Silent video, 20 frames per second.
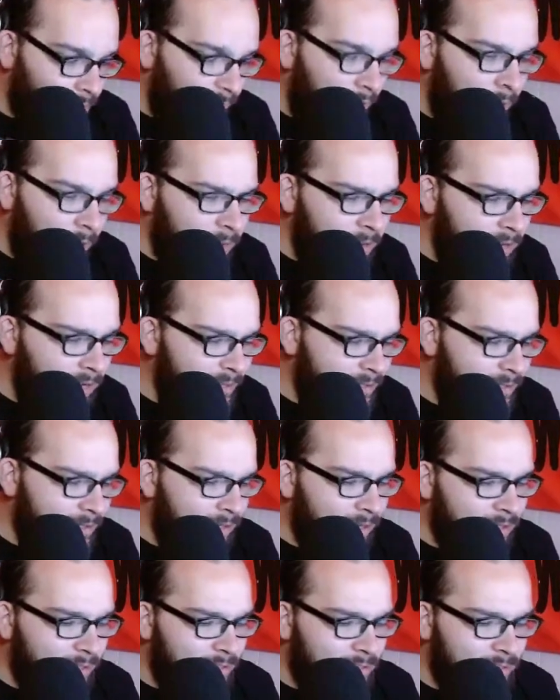mean,
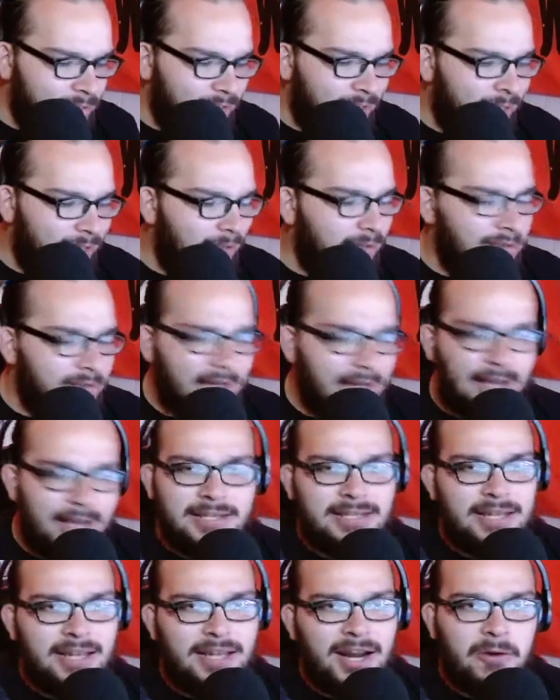it's like I
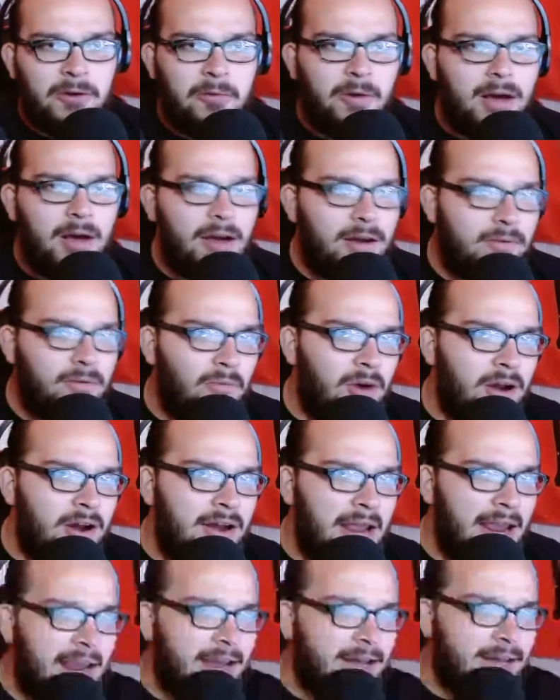said, on
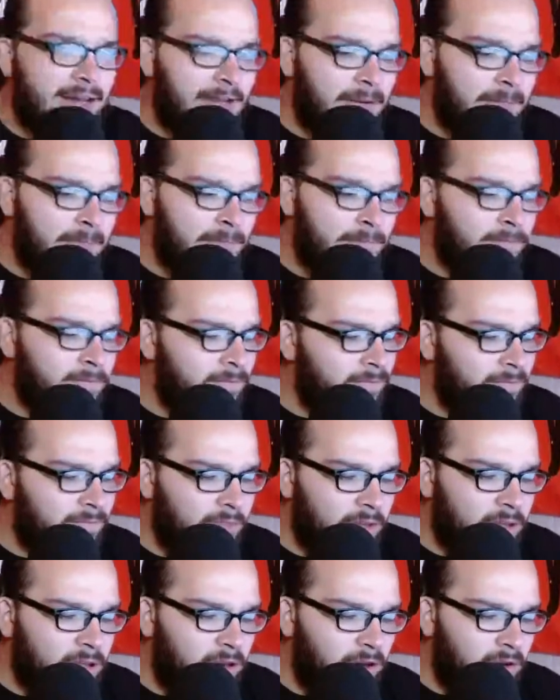one hand,
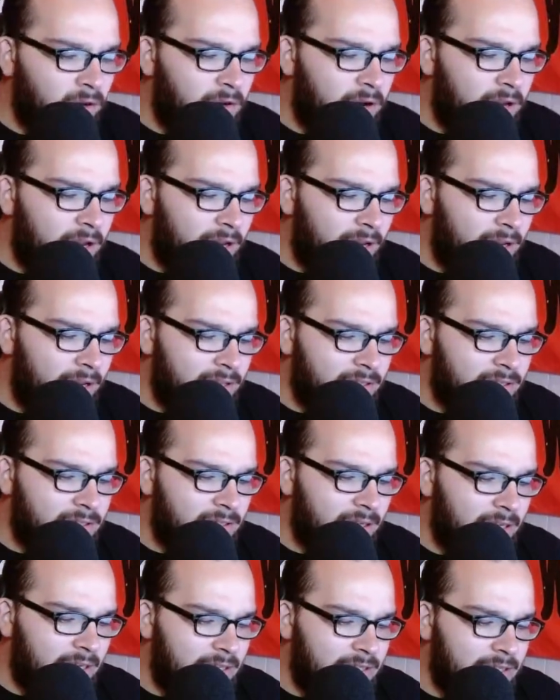it's
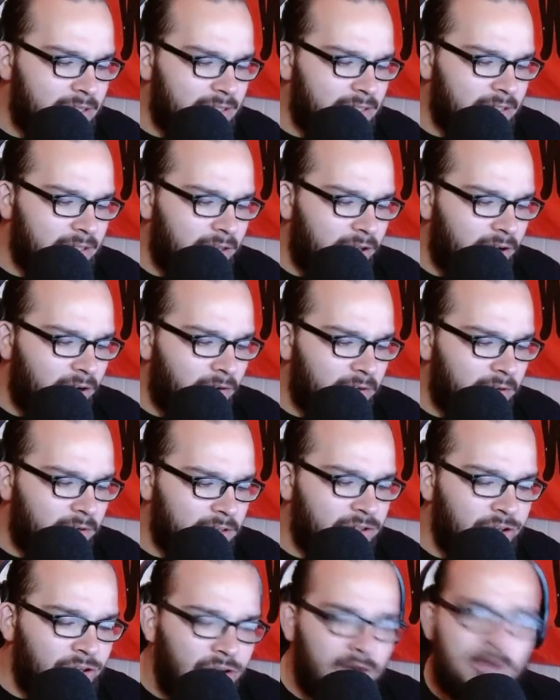
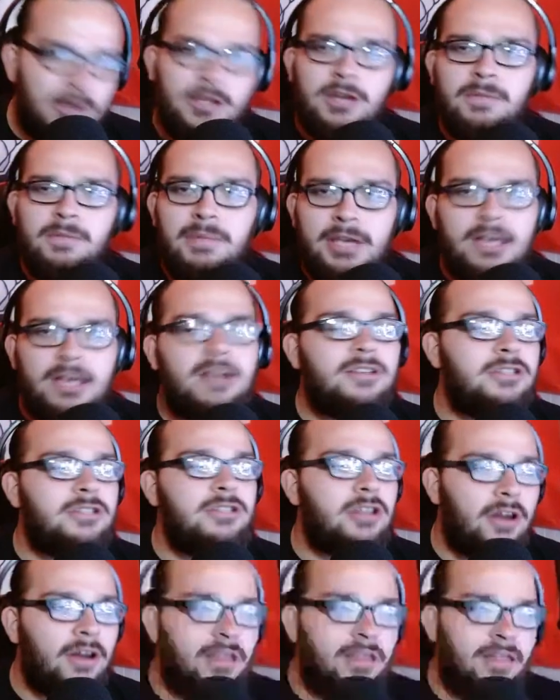good because
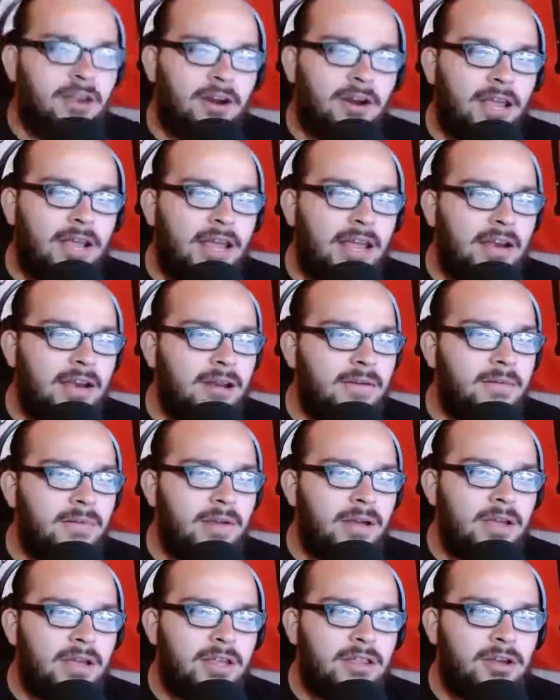they're getting
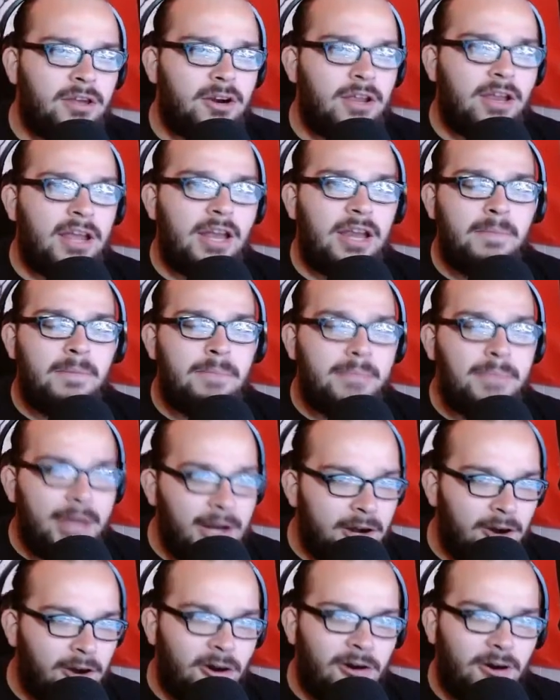
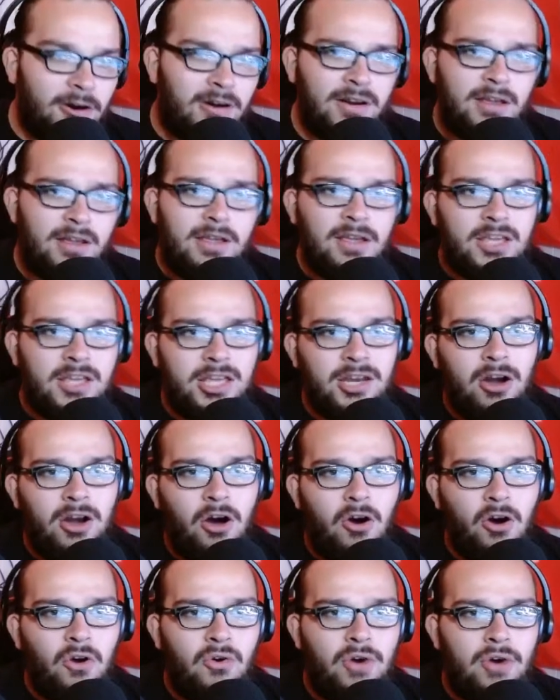bigger,
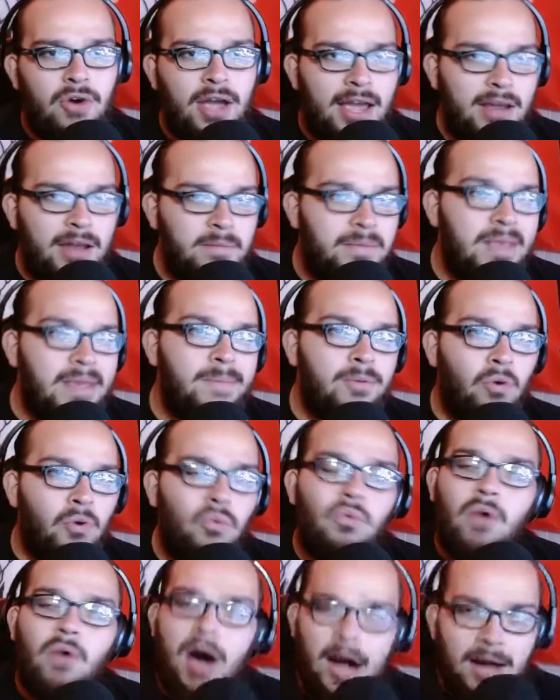and people
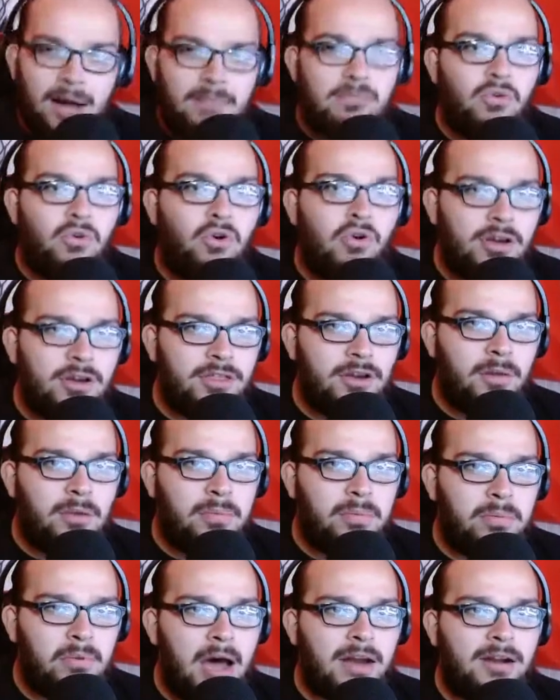want more of their
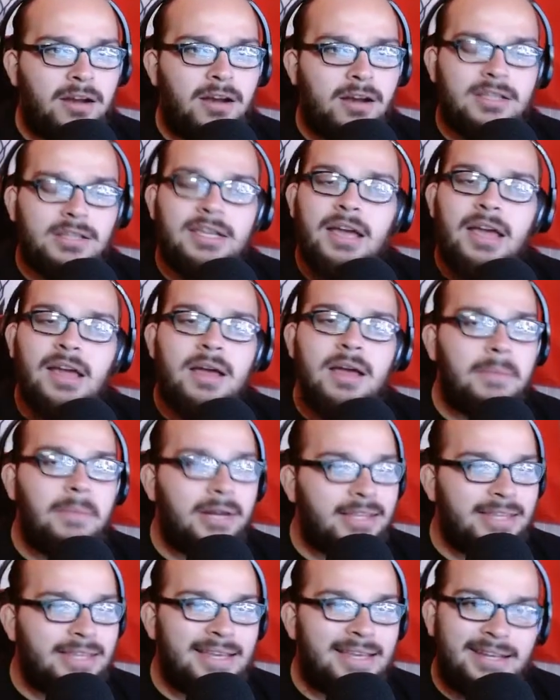product.
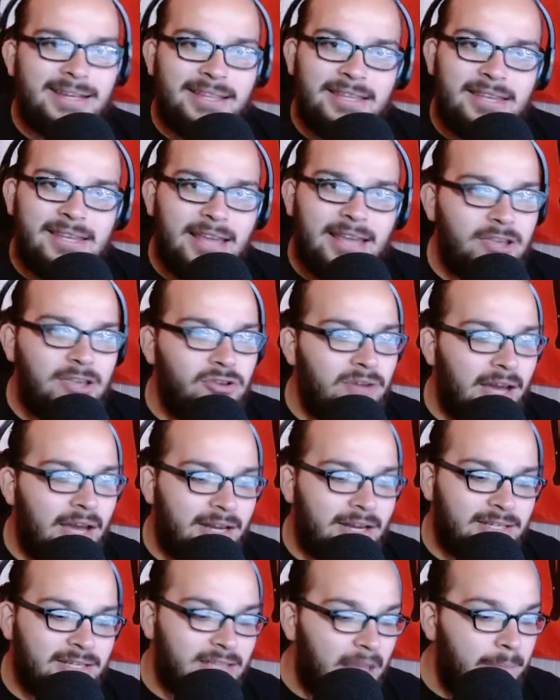But at the end of the day, you got
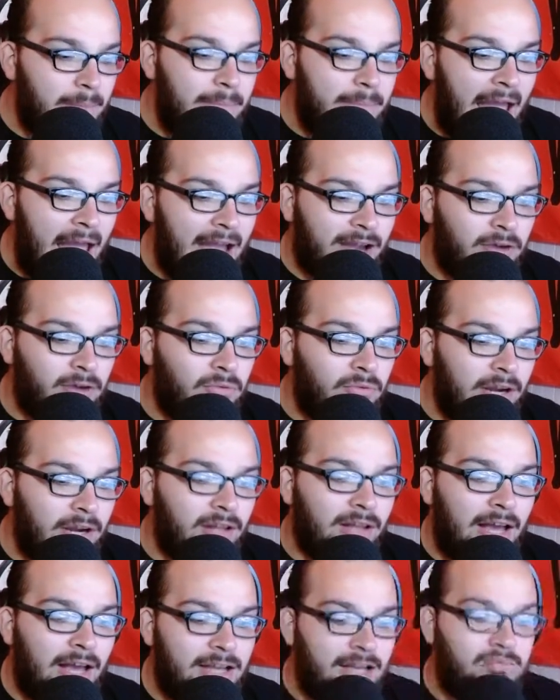to step back and
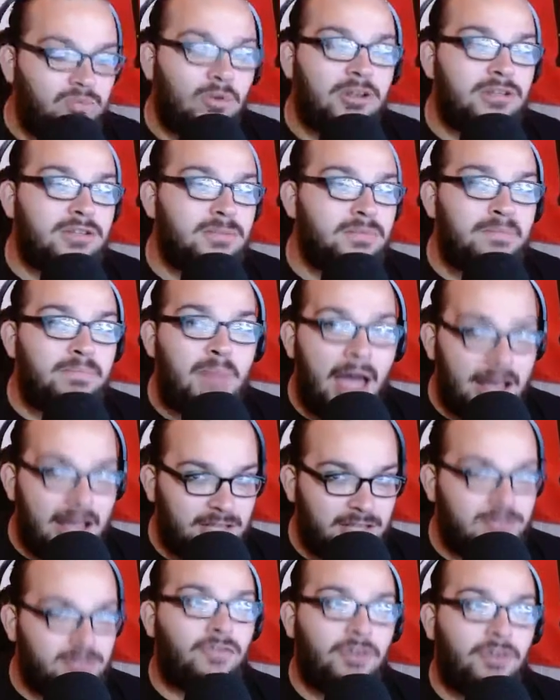realize what's
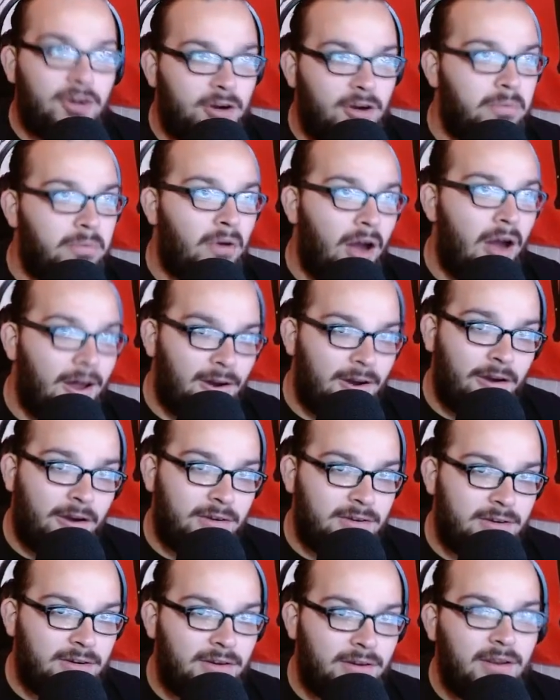best for your
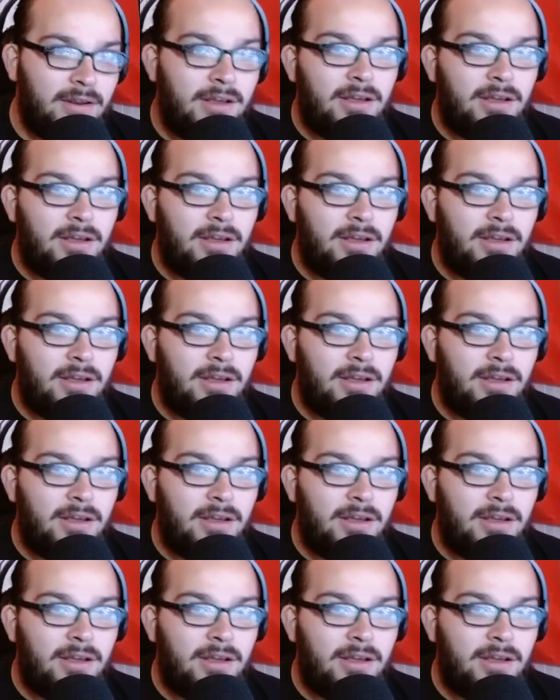product.